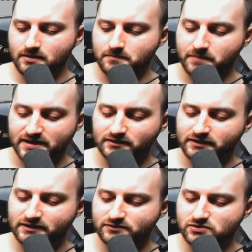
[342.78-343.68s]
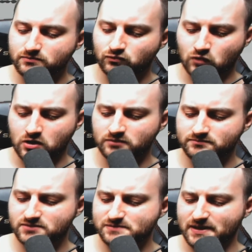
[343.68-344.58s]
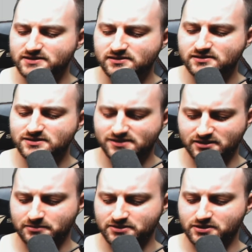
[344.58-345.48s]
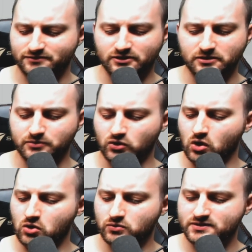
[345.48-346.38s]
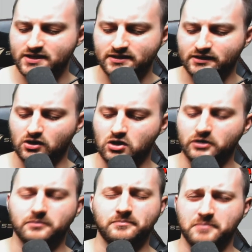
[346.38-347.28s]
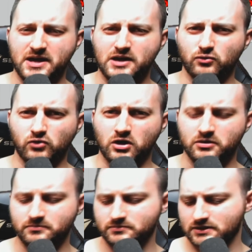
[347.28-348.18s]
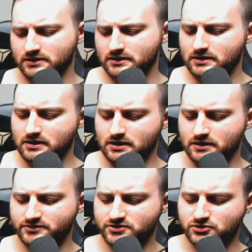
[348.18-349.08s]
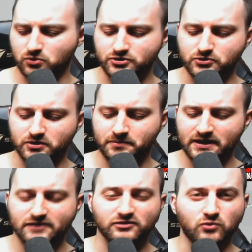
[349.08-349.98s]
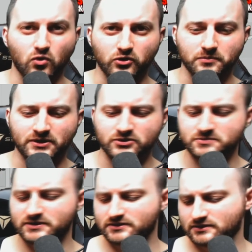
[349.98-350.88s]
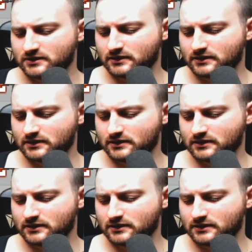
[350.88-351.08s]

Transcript: bay leaves, rum, spices, and cinnamon to develop your own take on bay rum. This is Tortuga Bay from Royal Beardsmen.